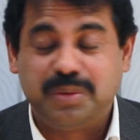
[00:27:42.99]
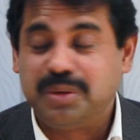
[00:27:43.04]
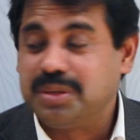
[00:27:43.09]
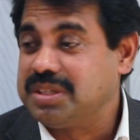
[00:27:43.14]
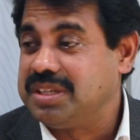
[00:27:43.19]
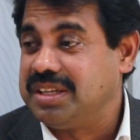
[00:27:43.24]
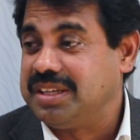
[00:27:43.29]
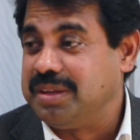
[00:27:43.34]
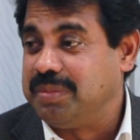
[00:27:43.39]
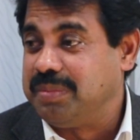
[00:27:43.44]

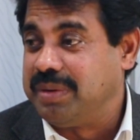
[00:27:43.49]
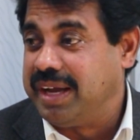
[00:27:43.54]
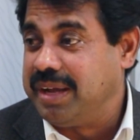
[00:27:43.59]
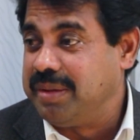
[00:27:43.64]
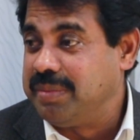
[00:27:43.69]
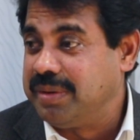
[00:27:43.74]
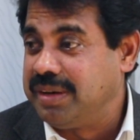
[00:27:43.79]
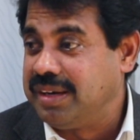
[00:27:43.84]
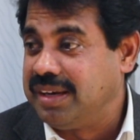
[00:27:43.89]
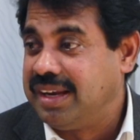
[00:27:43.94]
books in the
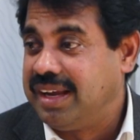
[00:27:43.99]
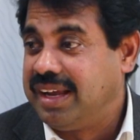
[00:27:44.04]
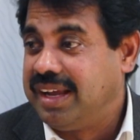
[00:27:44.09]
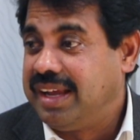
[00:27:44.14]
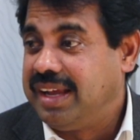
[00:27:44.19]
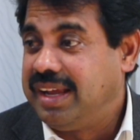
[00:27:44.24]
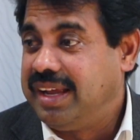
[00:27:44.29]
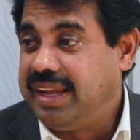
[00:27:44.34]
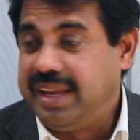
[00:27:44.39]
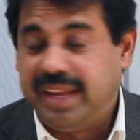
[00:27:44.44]
Bible,
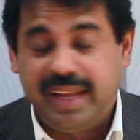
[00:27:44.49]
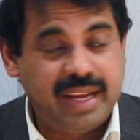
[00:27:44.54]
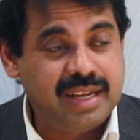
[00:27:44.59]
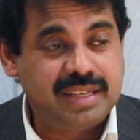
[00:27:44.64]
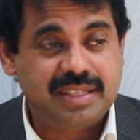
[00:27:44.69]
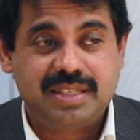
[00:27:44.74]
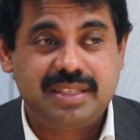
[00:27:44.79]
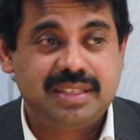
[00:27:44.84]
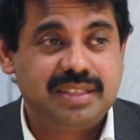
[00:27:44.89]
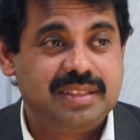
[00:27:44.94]

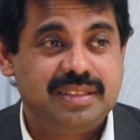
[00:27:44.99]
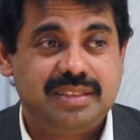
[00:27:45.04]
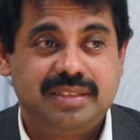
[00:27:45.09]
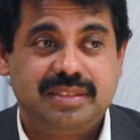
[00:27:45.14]
yet